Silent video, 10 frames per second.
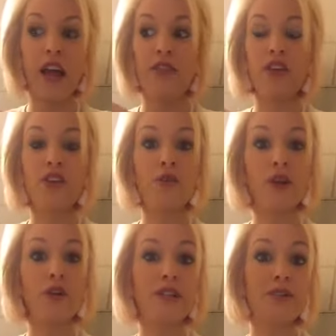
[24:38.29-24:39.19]
then you are
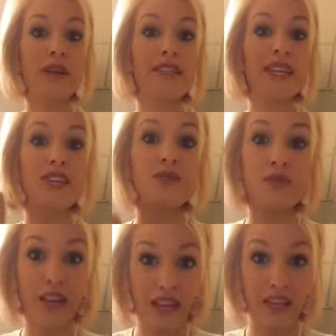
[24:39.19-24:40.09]
going to continue
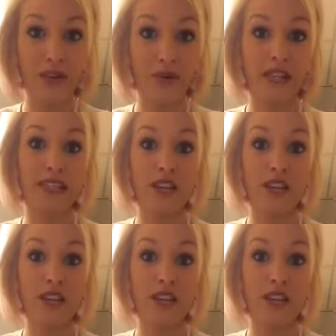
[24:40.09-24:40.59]
to increase